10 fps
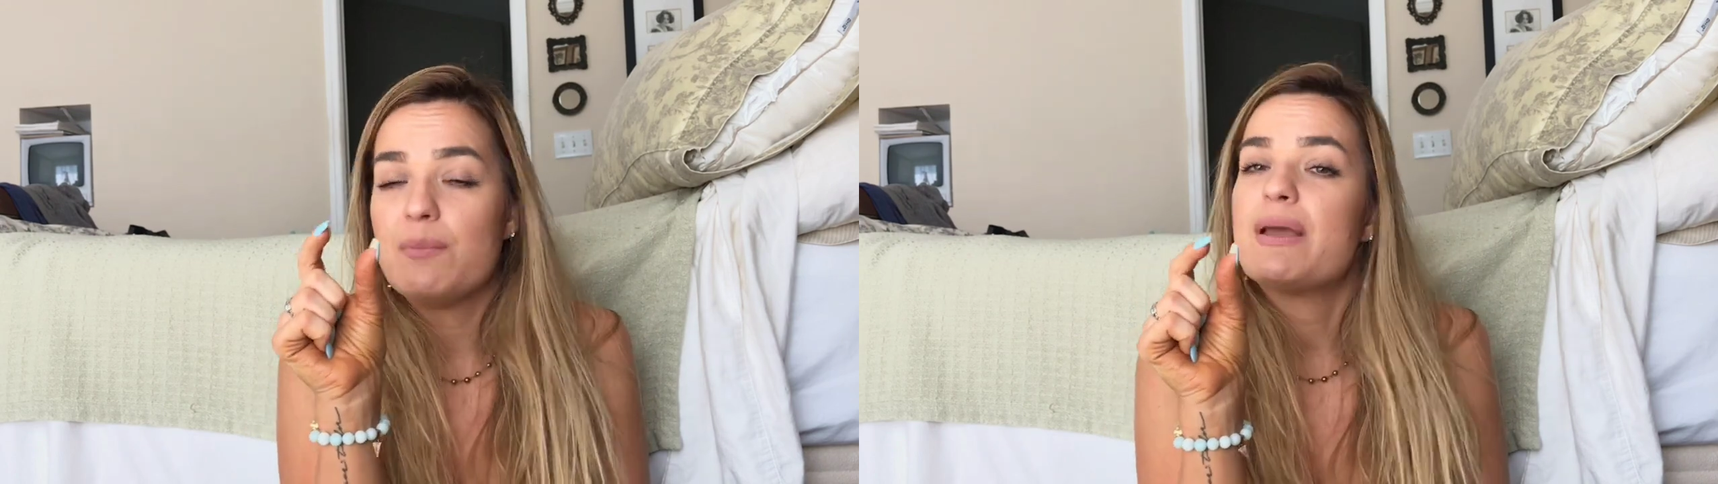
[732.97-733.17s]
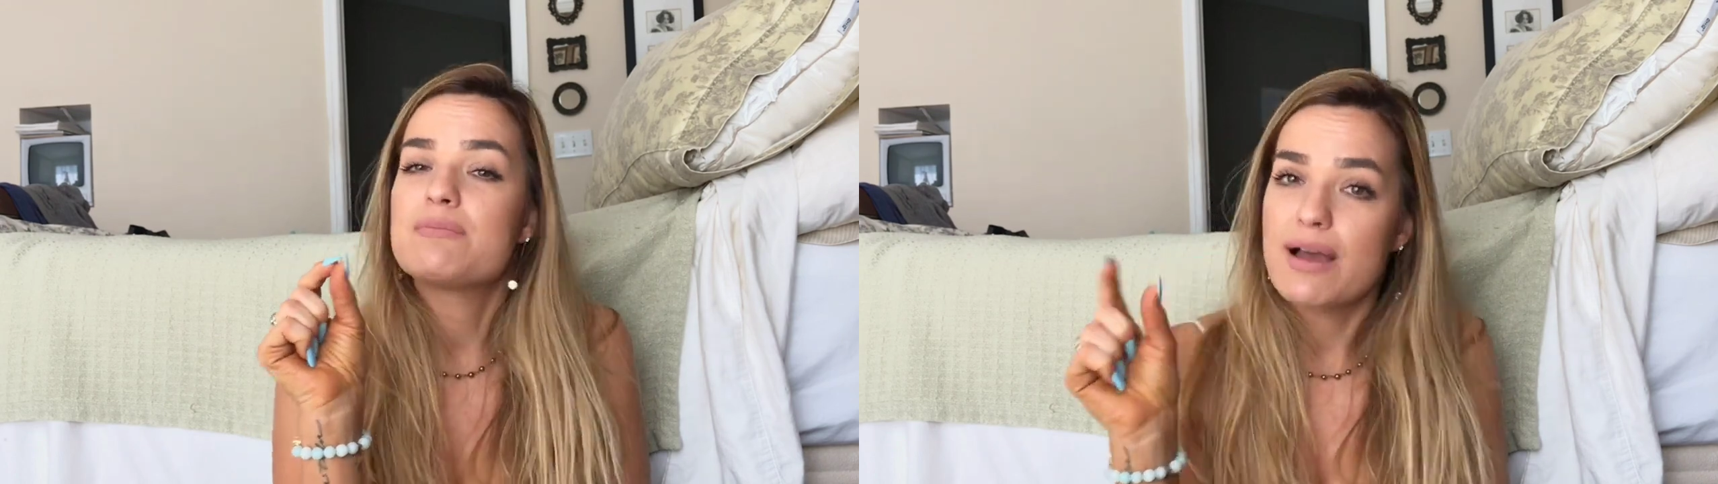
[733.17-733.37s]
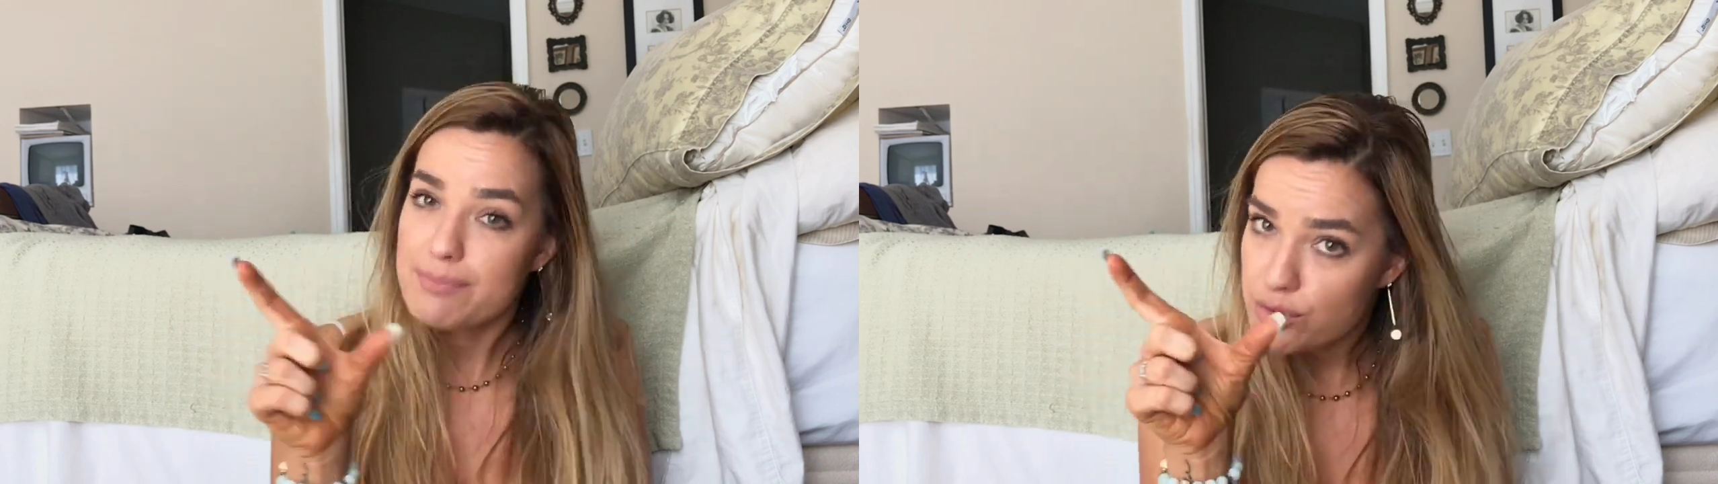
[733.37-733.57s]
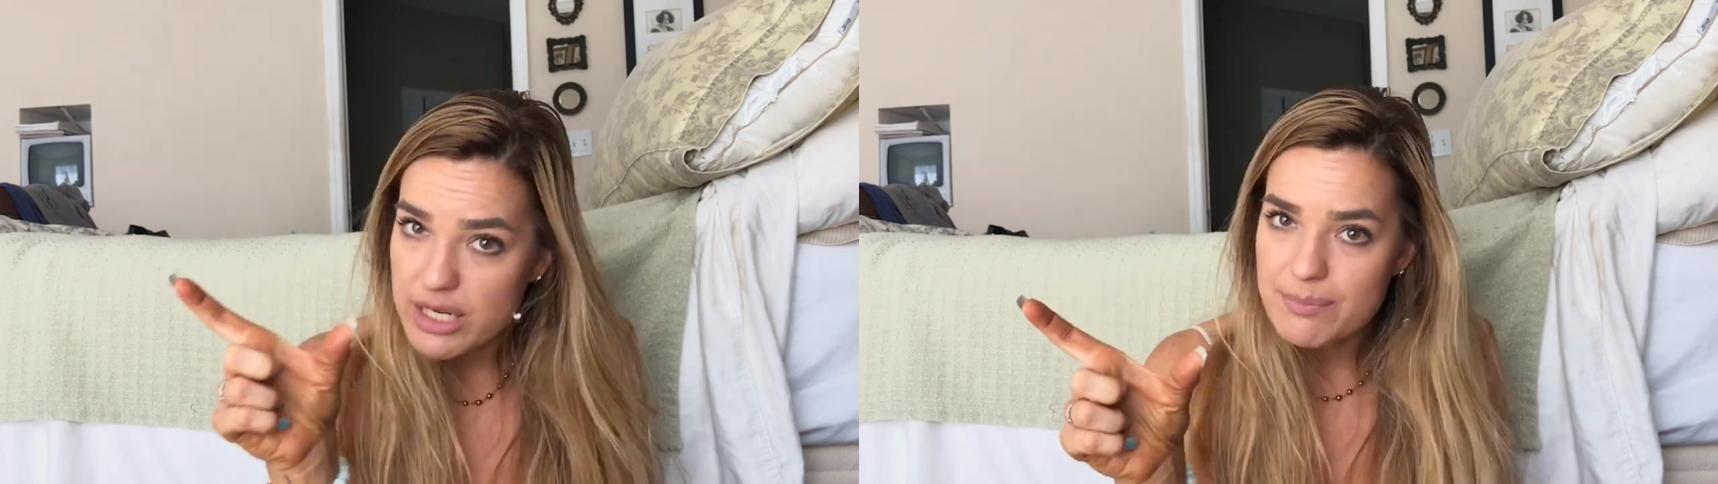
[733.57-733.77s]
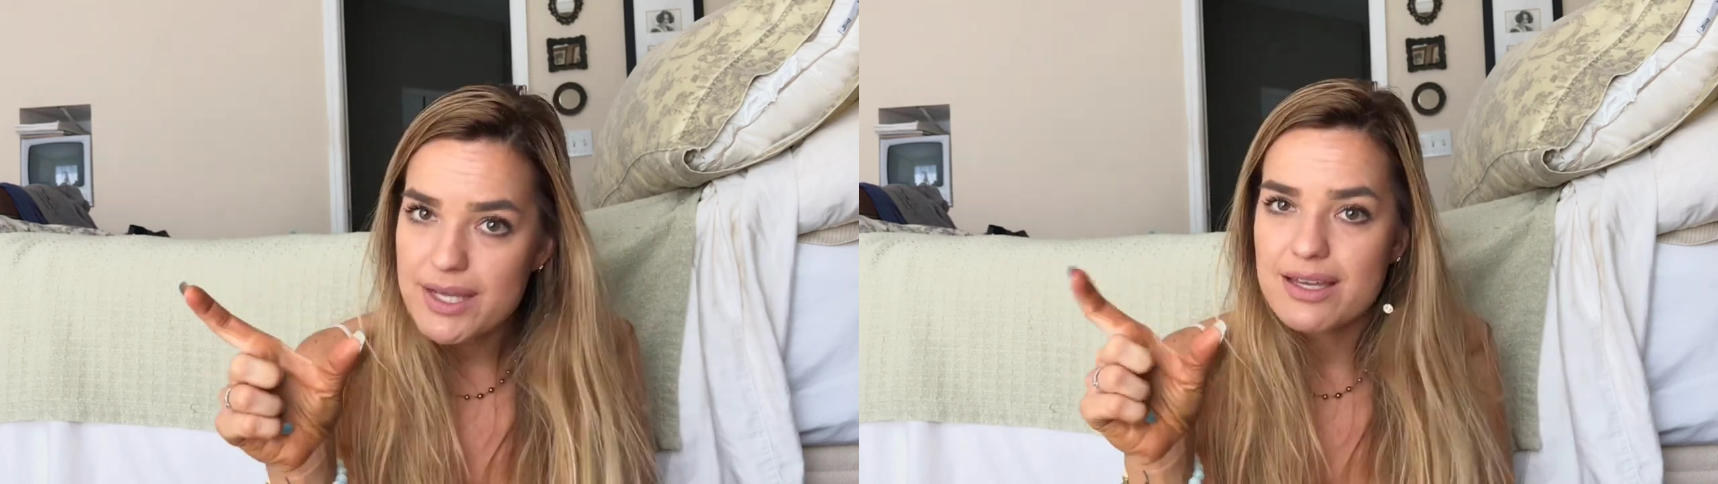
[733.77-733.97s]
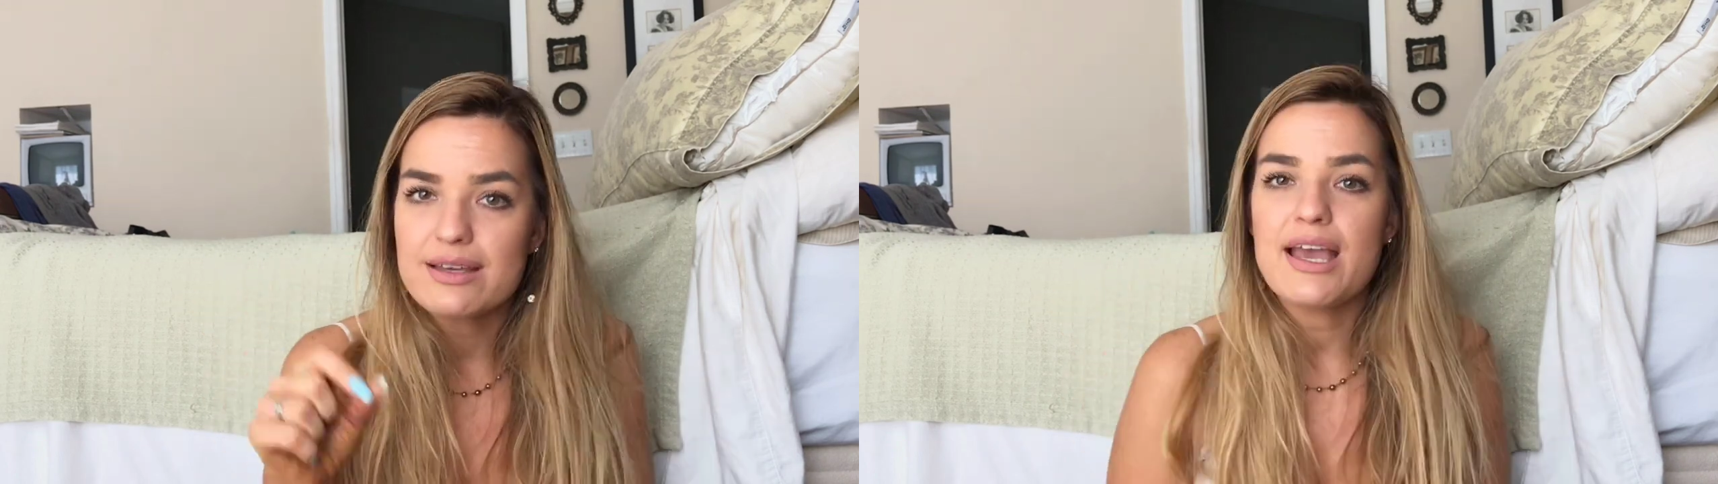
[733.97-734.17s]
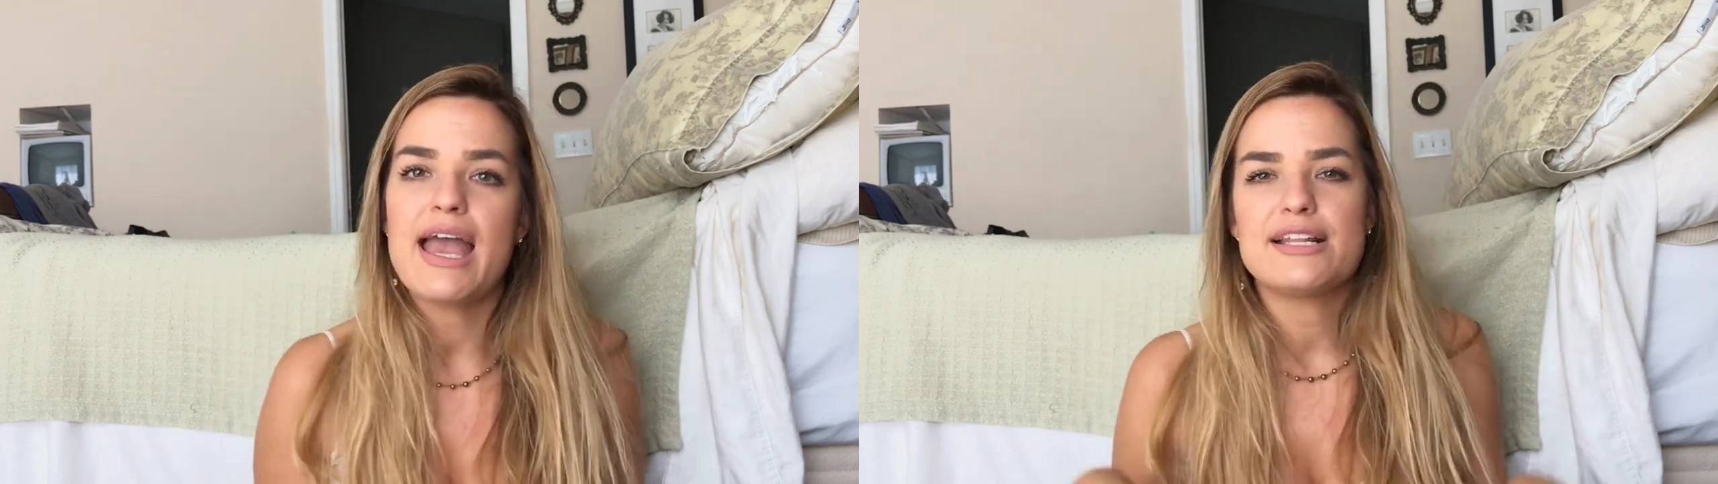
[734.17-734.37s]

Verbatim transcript: and make my booty big